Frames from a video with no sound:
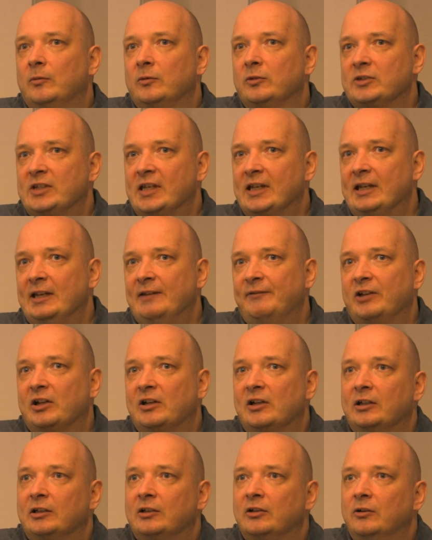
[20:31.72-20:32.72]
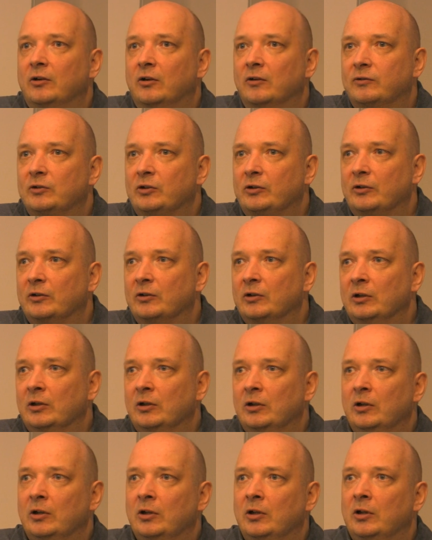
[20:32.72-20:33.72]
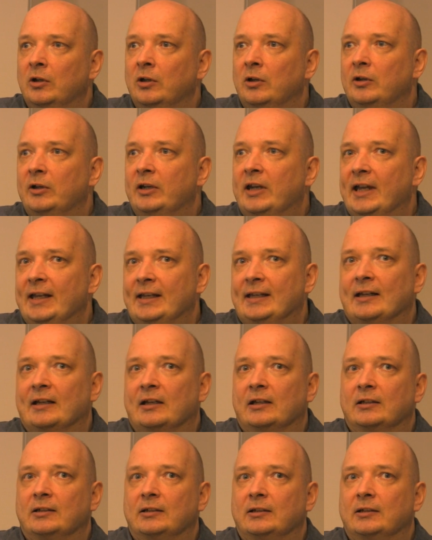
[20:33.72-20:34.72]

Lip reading: significant of the data